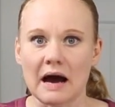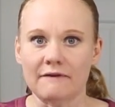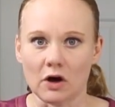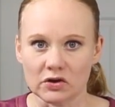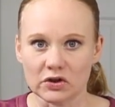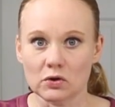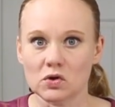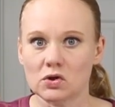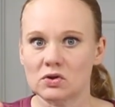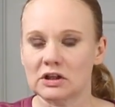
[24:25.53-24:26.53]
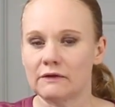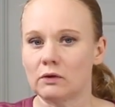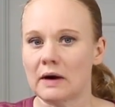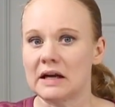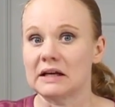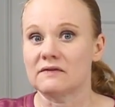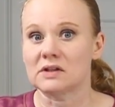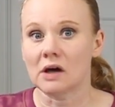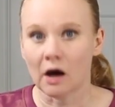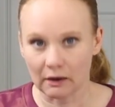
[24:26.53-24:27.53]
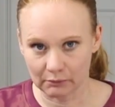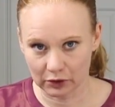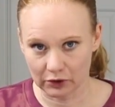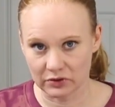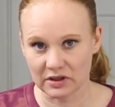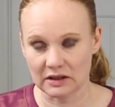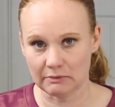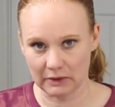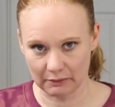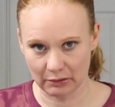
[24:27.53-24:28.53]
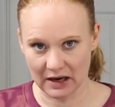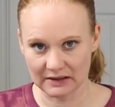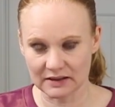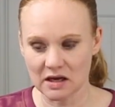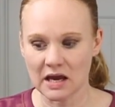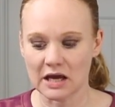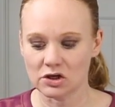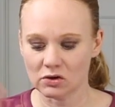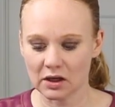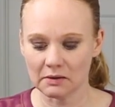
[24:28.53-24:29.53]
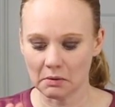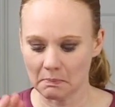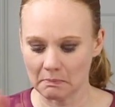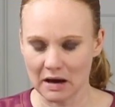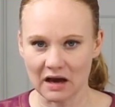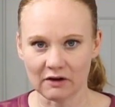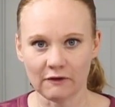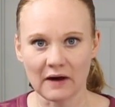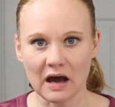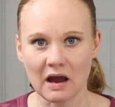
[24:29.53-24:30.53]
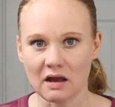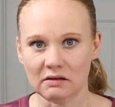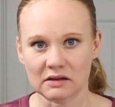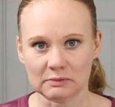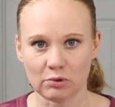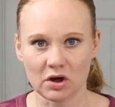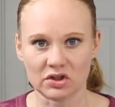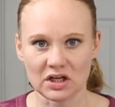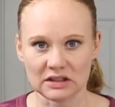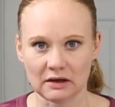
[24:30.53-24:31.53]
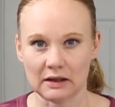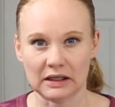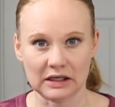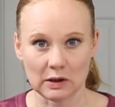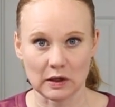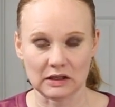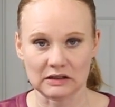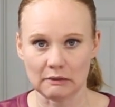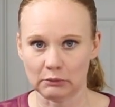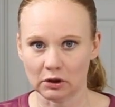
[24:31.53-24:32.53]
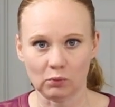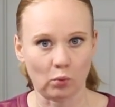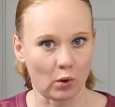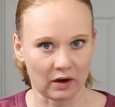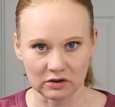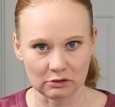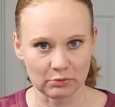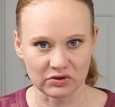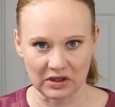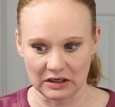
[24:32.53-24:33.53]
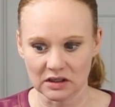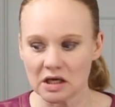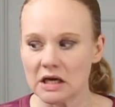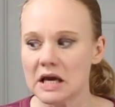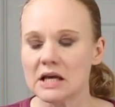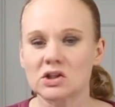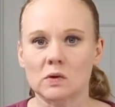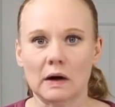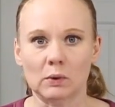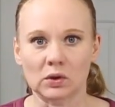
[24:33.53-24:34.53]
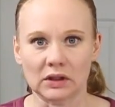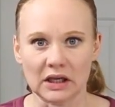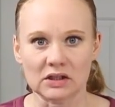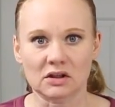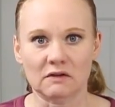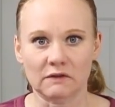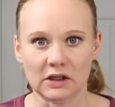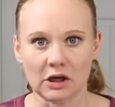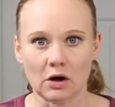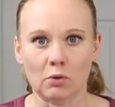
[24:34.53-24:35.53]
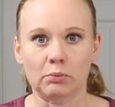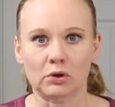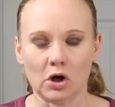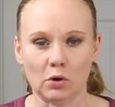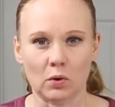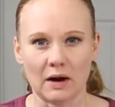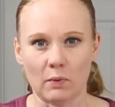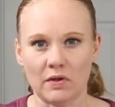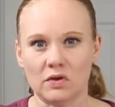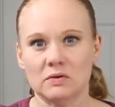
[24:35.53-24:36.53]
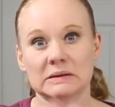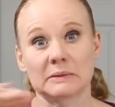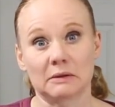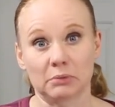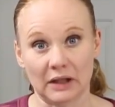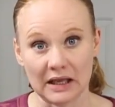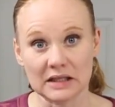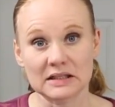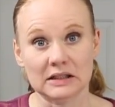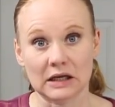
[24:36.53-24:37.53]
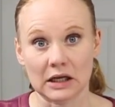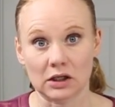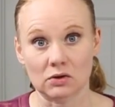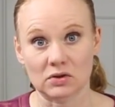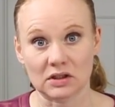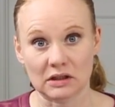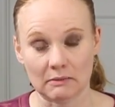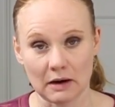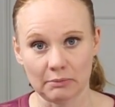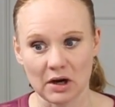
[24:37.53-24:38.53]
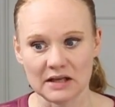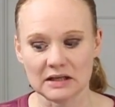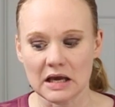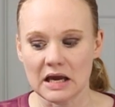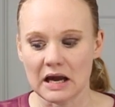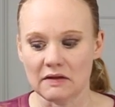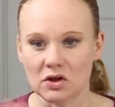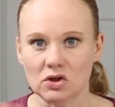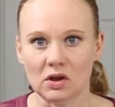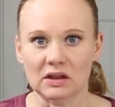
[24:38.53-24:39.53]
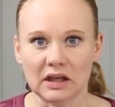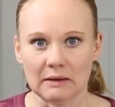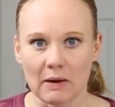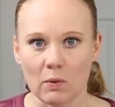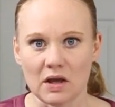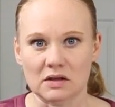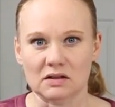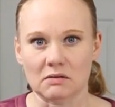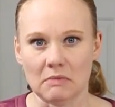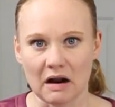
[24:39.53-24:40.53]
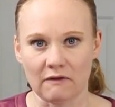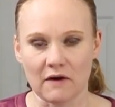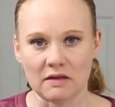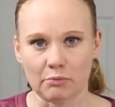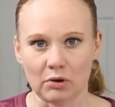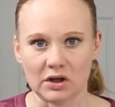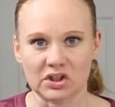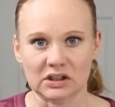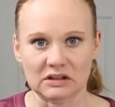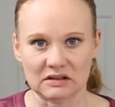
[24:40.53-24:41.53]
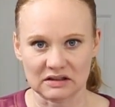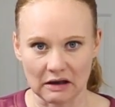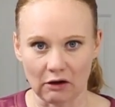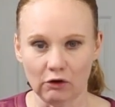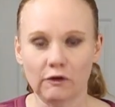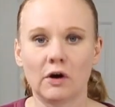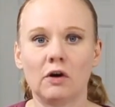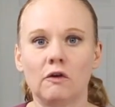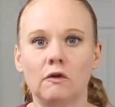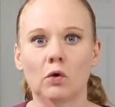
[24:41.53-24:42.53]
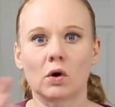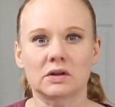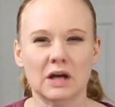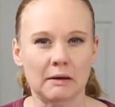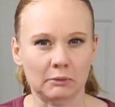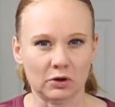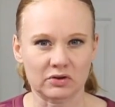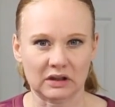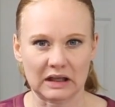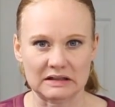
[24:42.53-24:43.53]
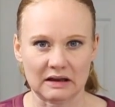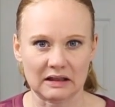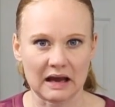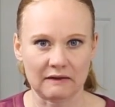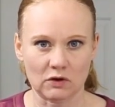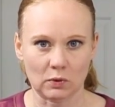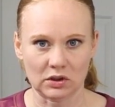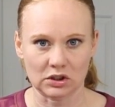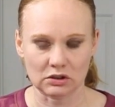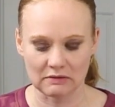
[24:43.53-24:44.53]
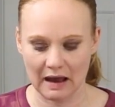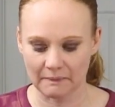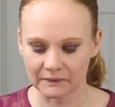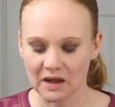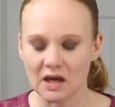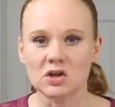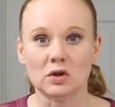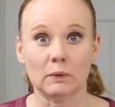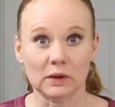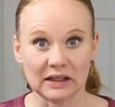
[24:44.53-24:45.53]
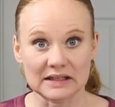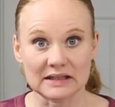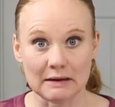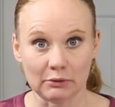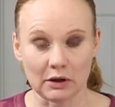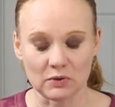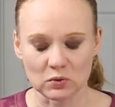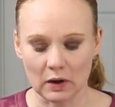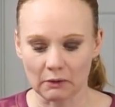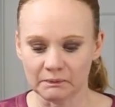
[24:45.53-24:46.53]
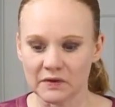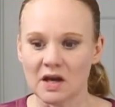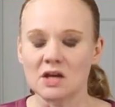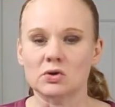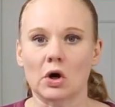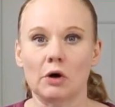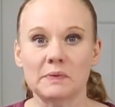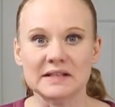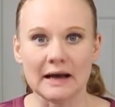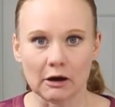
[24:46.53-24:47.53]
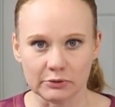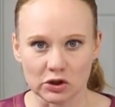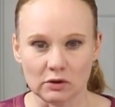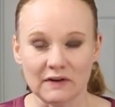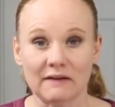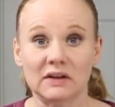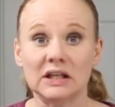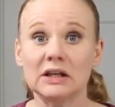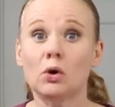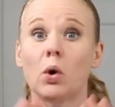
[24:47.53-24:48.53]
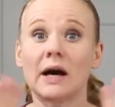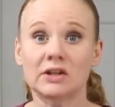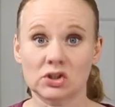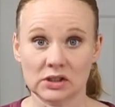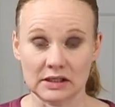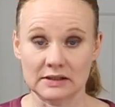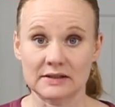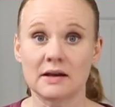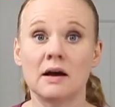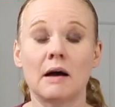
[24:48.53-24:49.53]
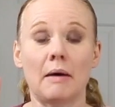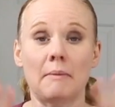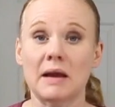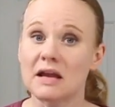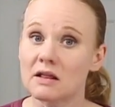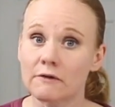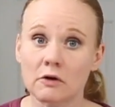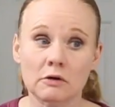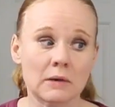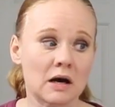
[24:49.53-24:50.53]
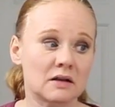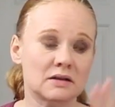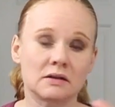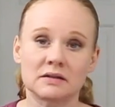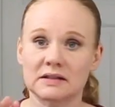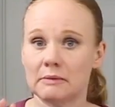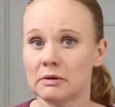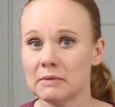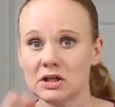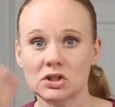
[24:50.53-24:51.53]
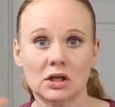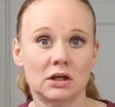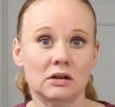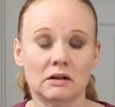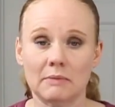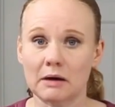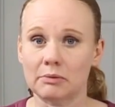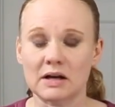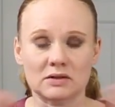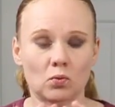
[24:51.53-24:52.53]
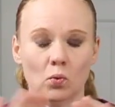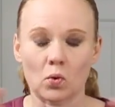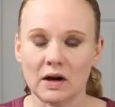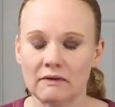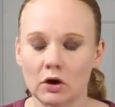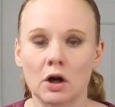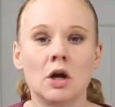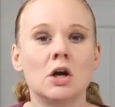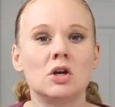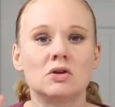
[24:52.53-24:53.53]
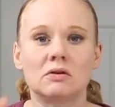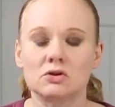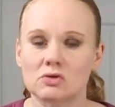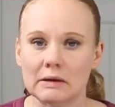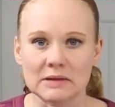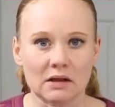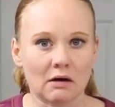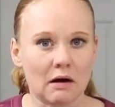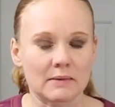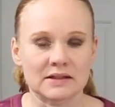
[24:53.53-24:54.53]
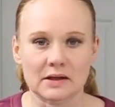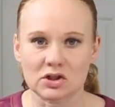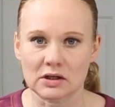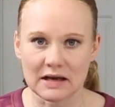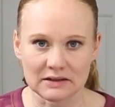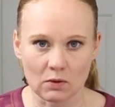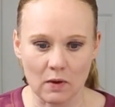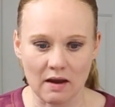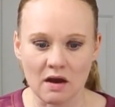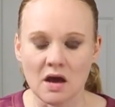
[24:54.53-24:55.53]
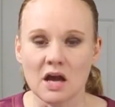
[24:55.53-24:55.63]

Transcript: I've also used a variety of tumblers in the mug press and you could modify this project slightly to go on a tumbler 100% so I will link to the video below where I went through some of the blanks that I used in the mug press. And then you can think about ways to modify the project itself for tumblers and things like that if you wanted to do that. So I will link to that below as well. So I hope this helped you. If you have any questions about making the photo mugs, sublimation, the mug press, whatever, you can drop down in the comment section and ask away.